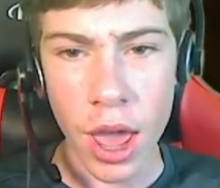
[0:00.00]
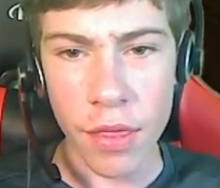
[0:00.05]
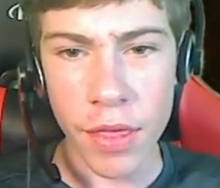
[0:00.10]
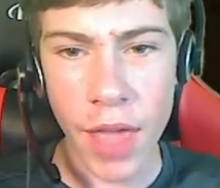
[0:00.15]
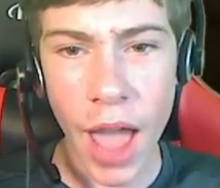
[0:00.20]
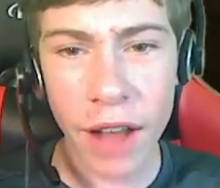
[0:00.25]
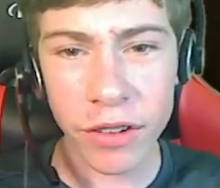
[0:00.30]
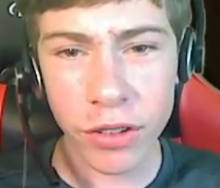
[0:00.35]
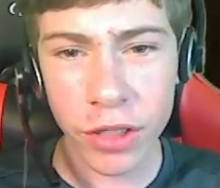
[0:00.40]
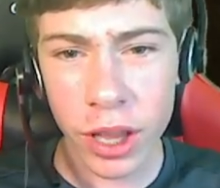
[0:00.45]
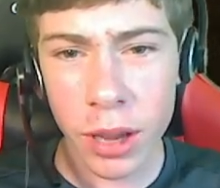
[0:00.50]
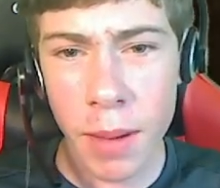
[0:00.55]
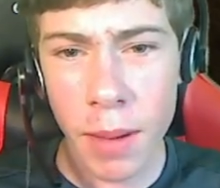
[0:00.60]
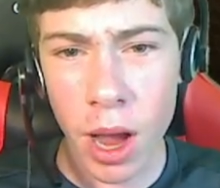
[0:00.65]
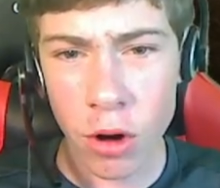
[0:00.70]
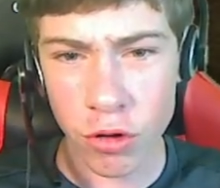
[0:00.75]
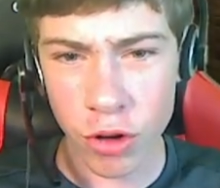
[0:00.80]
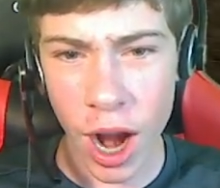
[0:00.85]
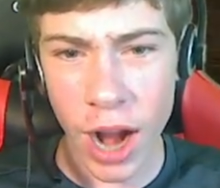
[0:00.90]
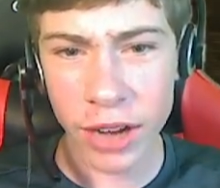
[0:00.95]
That's the thing
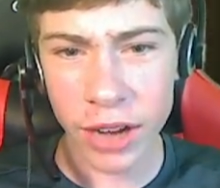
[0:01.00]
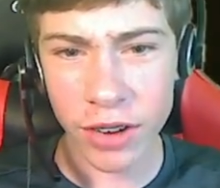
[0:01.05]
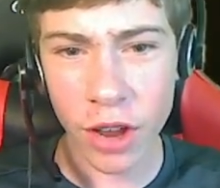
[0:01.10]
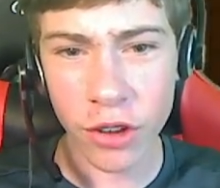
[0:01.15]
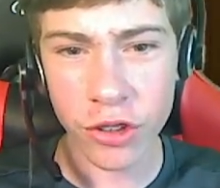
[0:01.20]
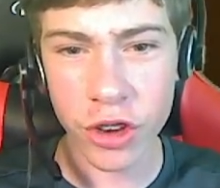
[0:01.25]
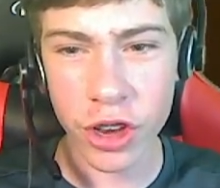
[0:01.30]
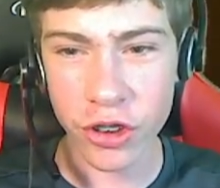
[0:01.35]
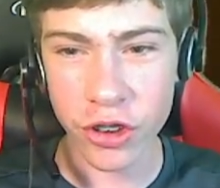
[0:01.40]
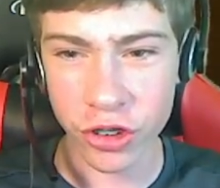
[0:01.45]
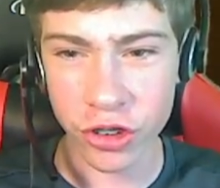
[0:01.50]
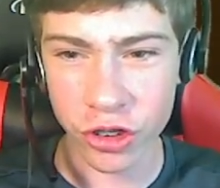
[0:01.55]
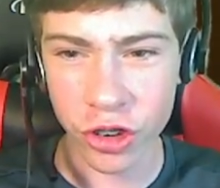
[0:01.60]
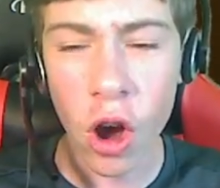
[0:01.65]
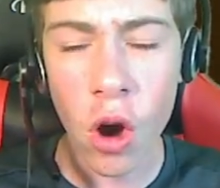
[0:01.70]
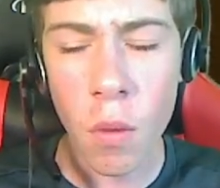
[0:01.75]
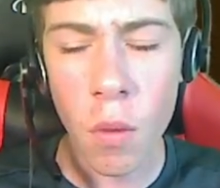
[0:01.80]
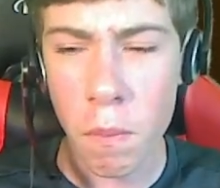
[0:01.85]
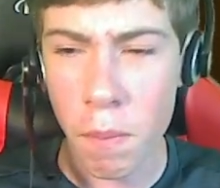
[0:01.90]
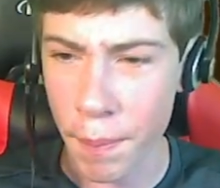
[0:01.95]
about Granny's house, is it's
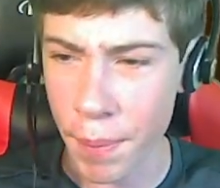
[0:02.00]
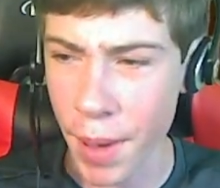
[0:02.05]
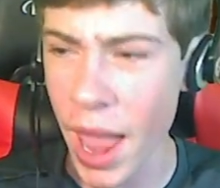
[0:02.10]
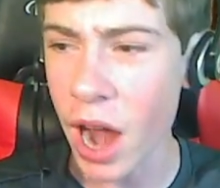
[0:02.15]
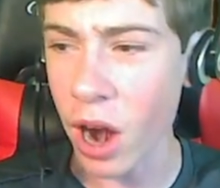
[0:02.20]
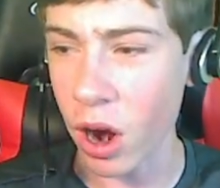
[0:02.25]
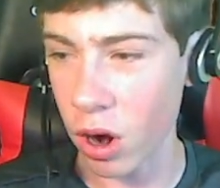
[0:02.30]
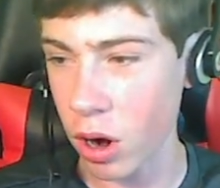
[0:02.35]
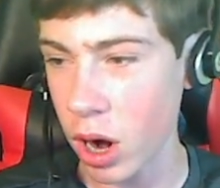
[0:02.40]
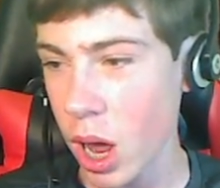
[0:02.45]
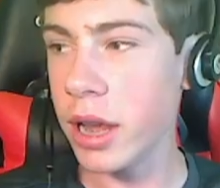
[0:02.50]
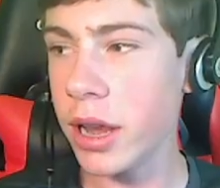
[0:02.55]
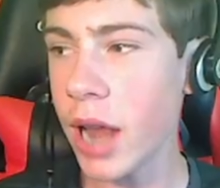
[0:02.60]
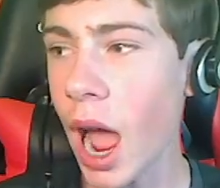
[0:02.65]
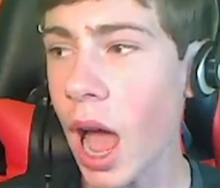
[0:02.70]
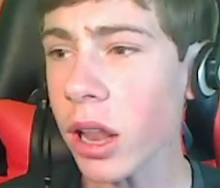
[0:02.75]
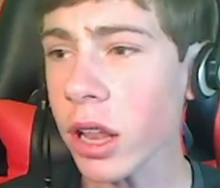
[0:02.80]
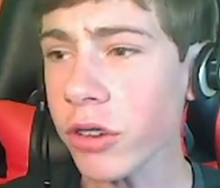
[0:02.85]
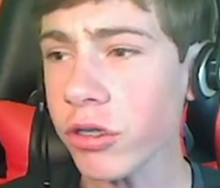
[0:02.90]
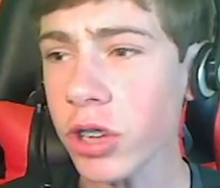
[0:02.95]
so bare.
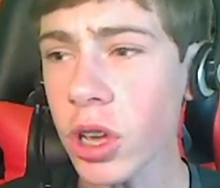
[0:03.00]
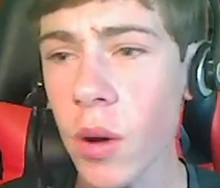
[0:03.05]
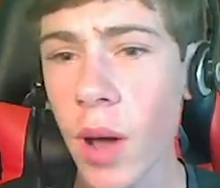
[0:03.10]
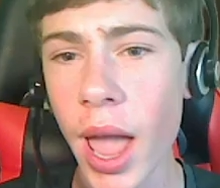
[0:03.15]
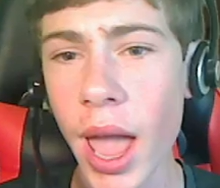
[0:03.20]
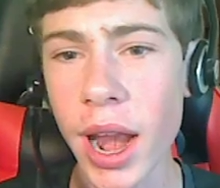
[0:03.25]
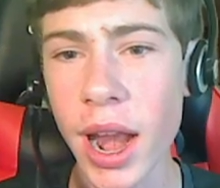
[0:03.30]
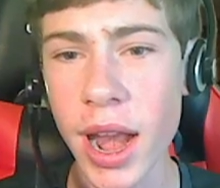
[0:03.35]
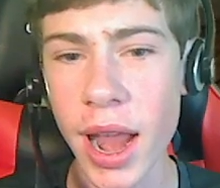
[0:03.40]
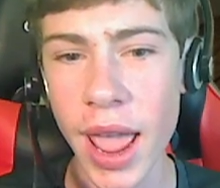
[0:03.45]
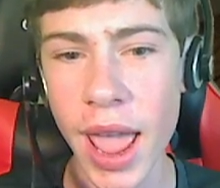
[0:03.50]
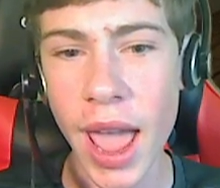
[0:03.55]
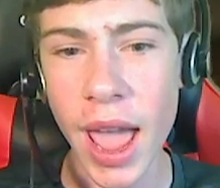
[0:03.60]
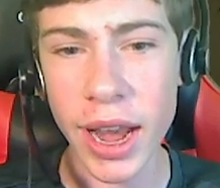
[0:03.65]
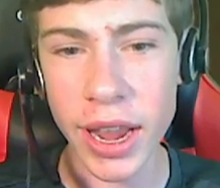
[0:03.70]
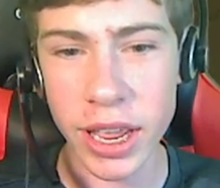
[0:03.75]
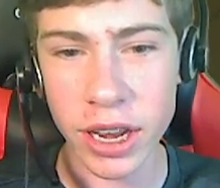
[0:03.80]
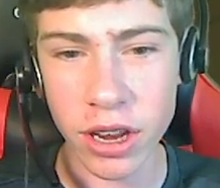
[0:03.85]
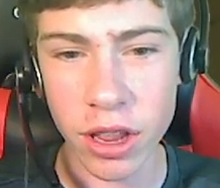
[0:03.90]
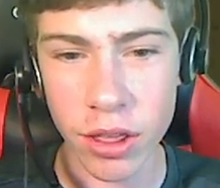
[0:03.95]
Now let's go ahead and
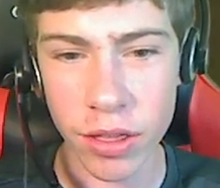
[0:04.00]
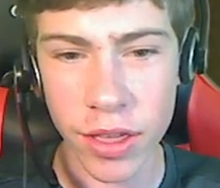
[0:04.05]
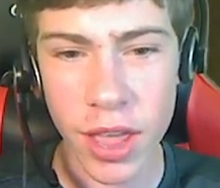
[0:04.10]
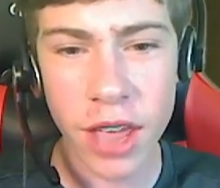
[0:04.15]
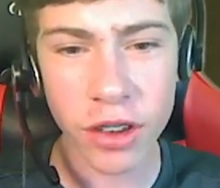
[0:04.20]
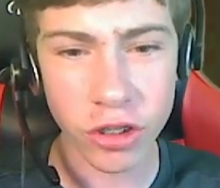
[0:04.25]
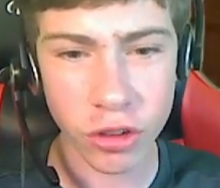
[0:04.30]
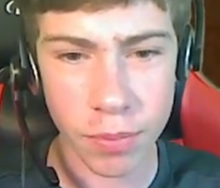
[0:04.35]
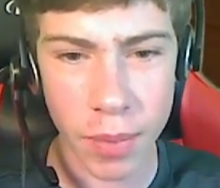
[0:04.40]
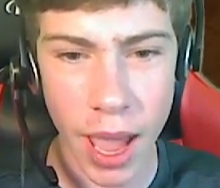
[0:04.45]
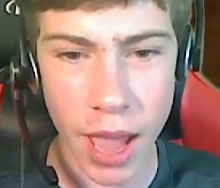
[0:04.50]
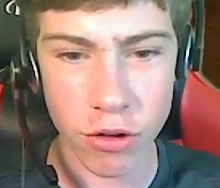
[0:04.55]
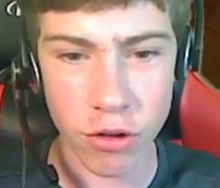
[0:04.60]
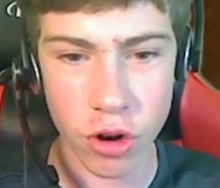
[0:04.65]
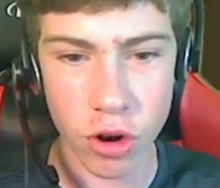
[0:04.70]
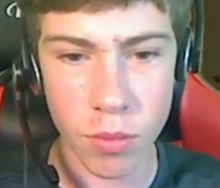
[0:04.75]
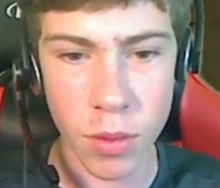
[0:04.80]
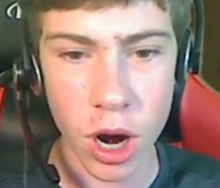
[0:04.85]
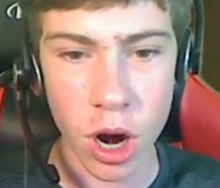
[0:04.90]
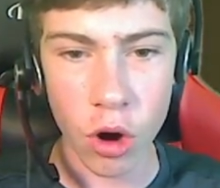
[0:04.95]
head into this
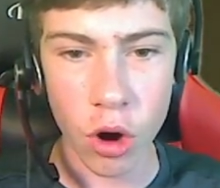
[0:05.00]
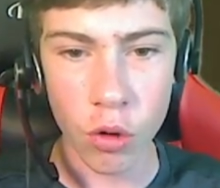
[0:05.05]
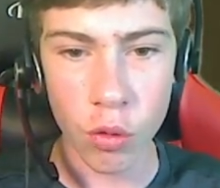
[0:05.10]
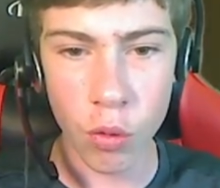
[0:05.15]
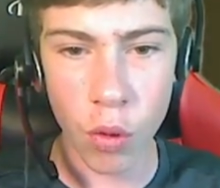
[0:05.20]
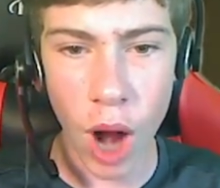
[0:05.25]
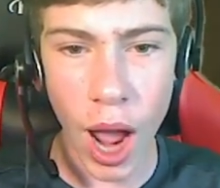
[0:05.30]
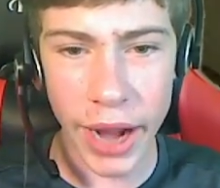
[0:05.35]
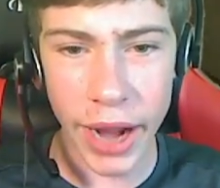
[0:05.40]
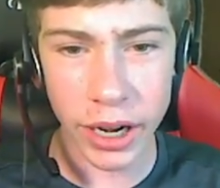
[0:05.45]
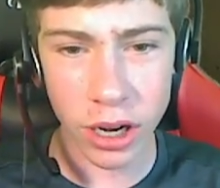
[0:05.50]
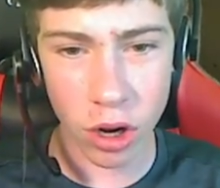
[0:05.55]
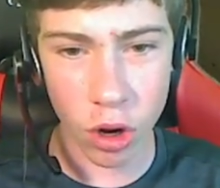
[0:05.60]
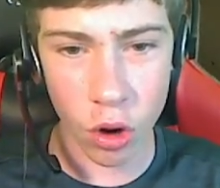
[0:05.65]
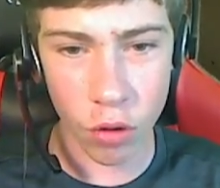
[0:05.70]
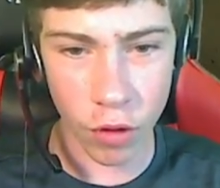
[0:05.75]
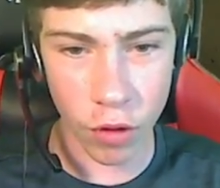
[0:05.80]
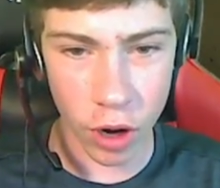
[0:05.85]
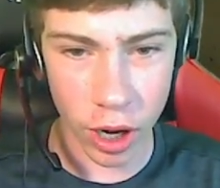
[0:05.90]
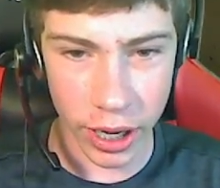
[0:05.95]
bedroom right
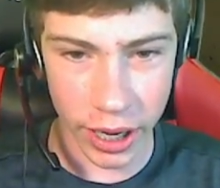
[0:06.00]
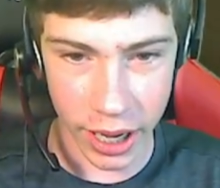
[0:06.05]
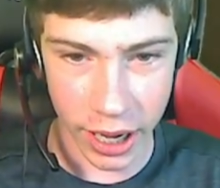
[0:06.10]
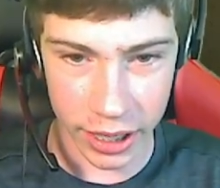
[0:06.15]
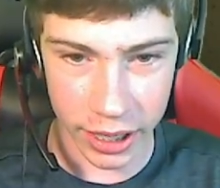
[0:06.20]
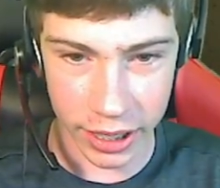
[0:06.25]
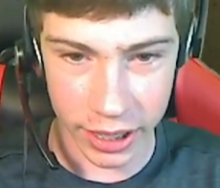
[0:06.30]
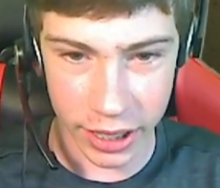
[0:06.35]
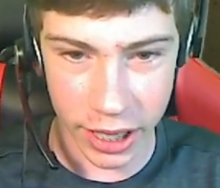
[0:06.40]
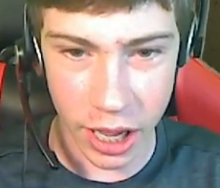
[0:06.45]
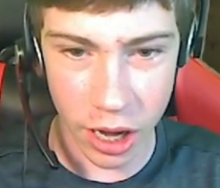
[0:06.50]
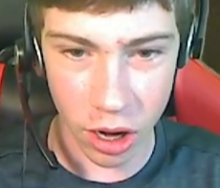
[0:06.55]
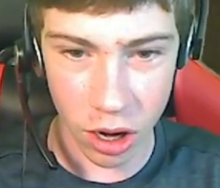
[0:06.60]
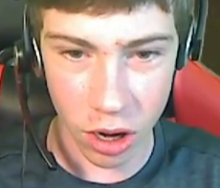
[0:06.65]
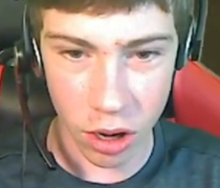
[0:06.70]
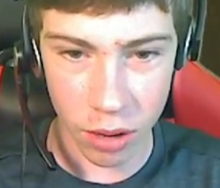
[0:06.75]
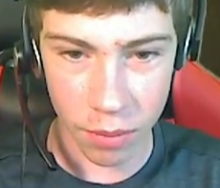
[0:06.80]
over in here.